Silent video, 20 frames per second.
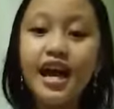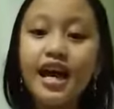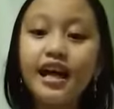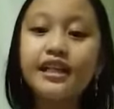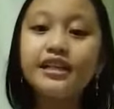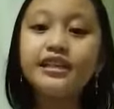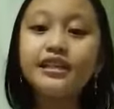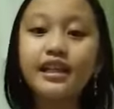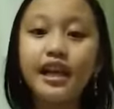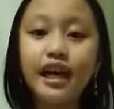
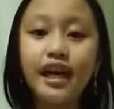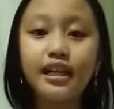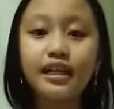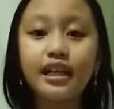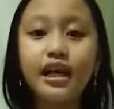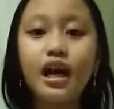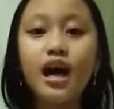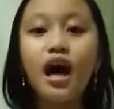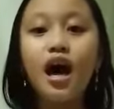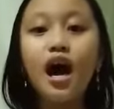And then
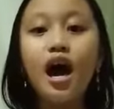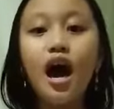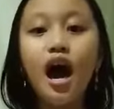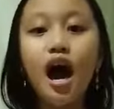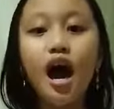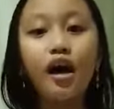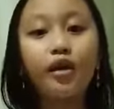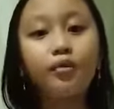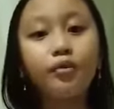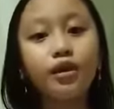
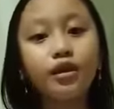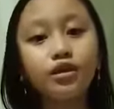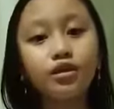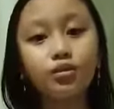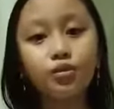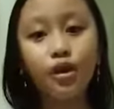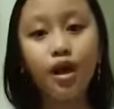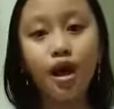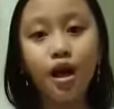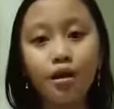I want to
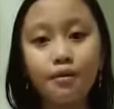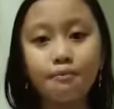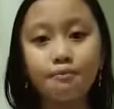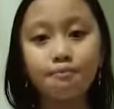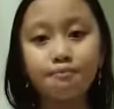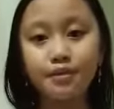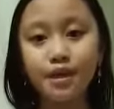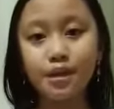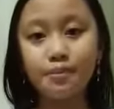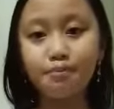help
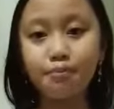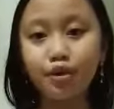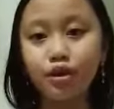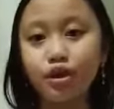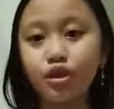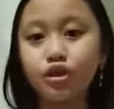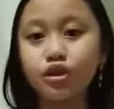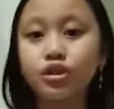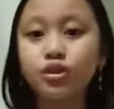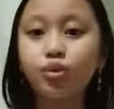
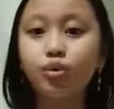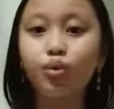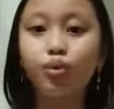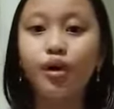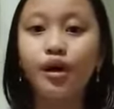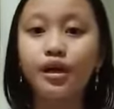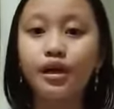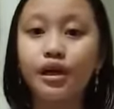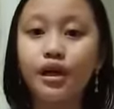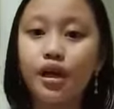people
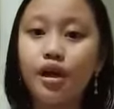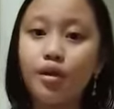when